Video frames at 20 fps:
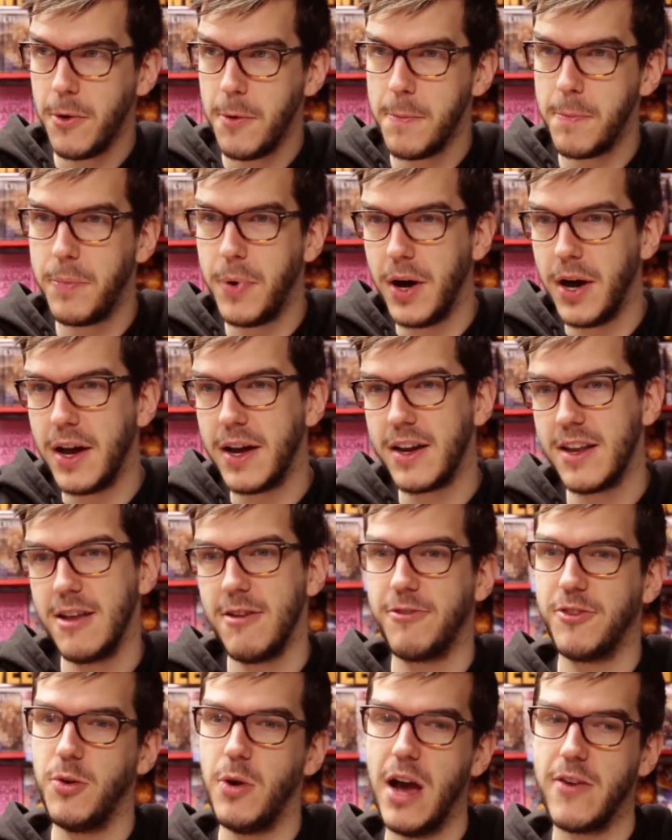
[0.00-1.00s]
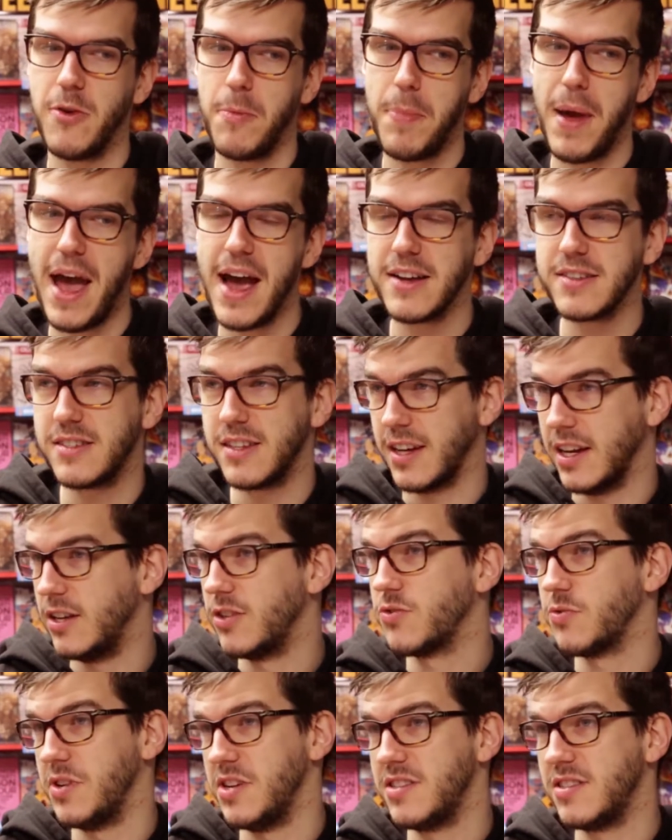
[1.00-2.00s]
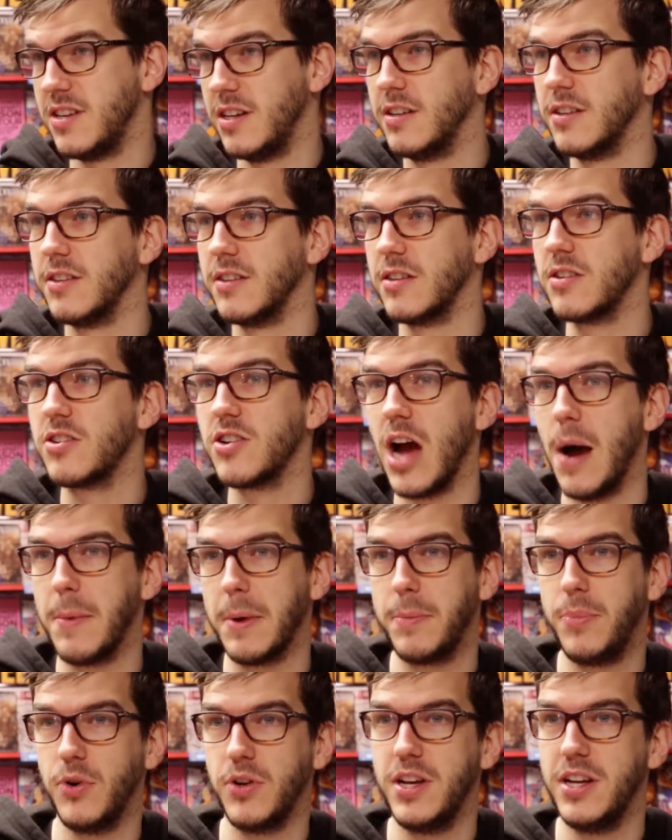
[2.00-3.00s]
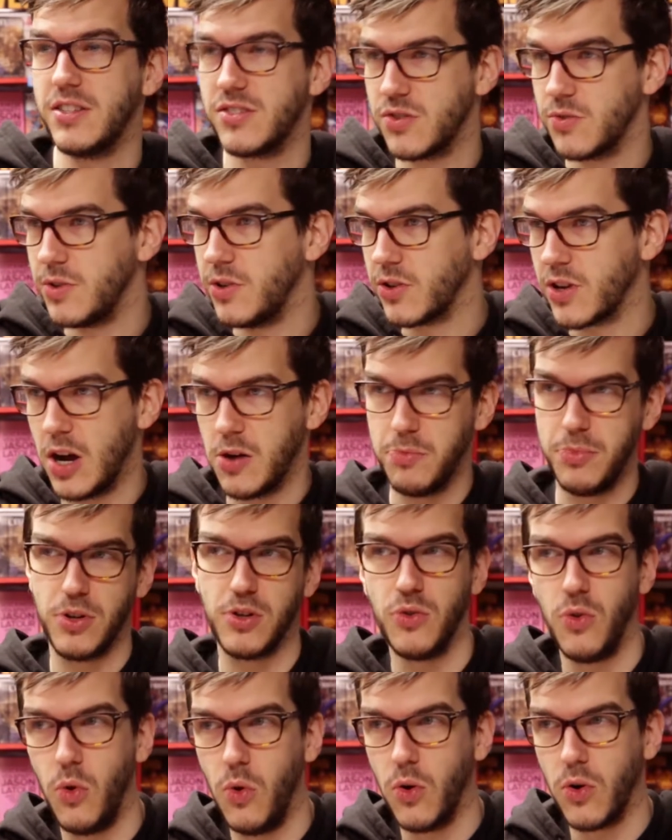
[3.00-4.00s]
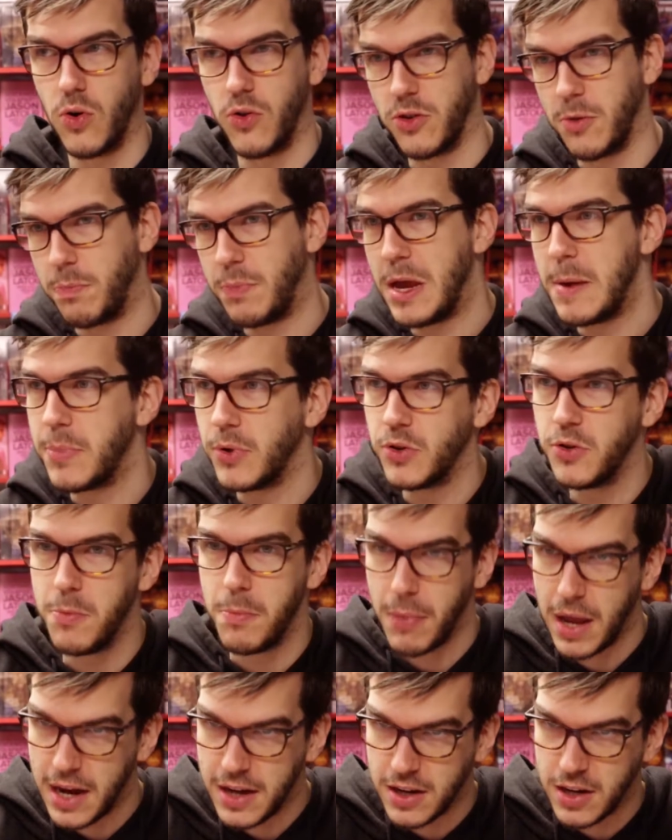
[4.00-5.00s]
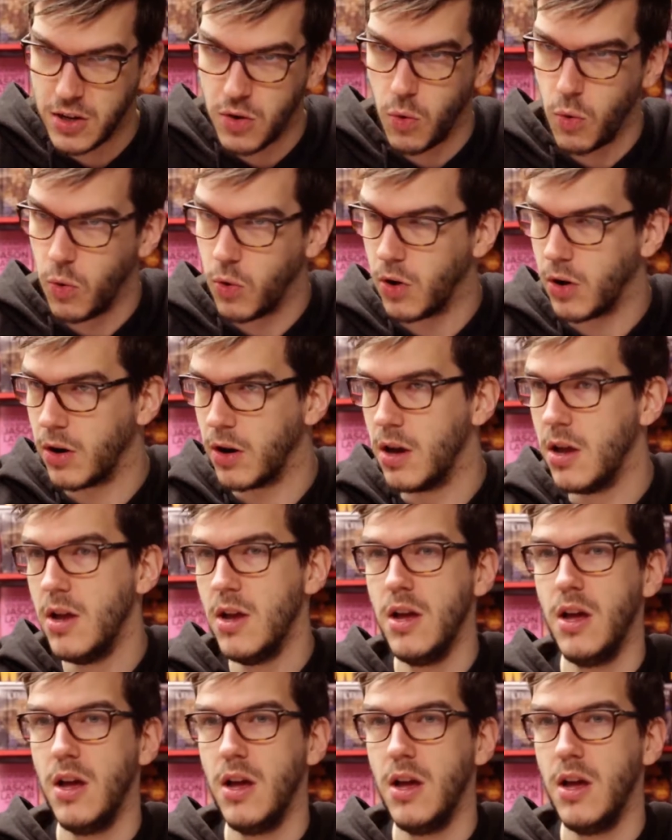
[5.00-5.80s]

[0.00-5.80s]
but if you have a passing interest in comic book history or comic book lore or the people who made it or